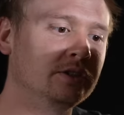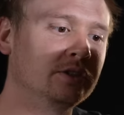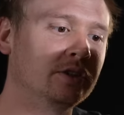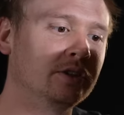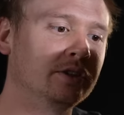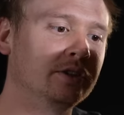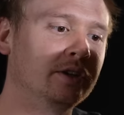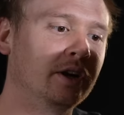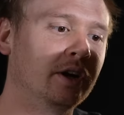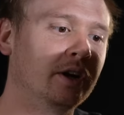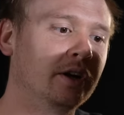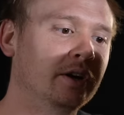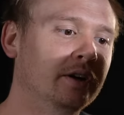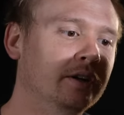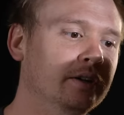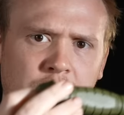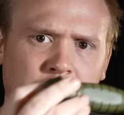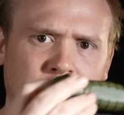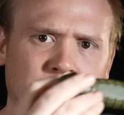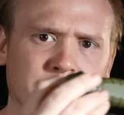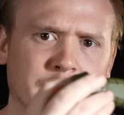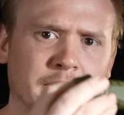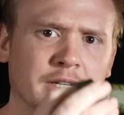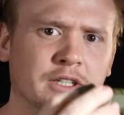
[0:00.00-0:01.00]
or
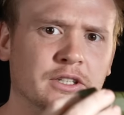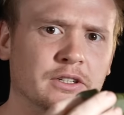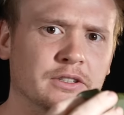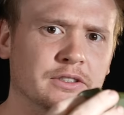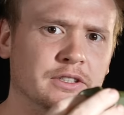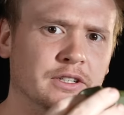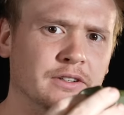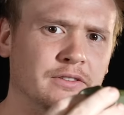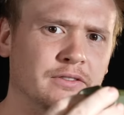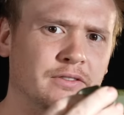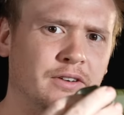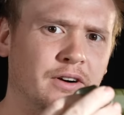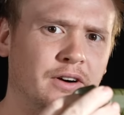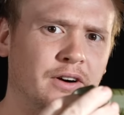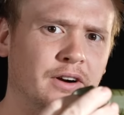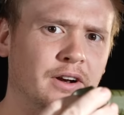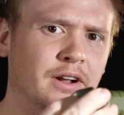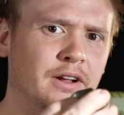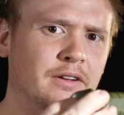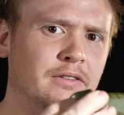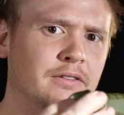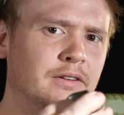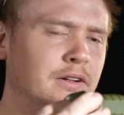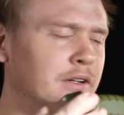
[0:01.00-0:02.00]
You gotta make sure it's in far
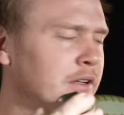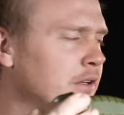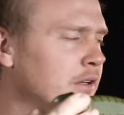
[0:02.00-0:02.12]
enough.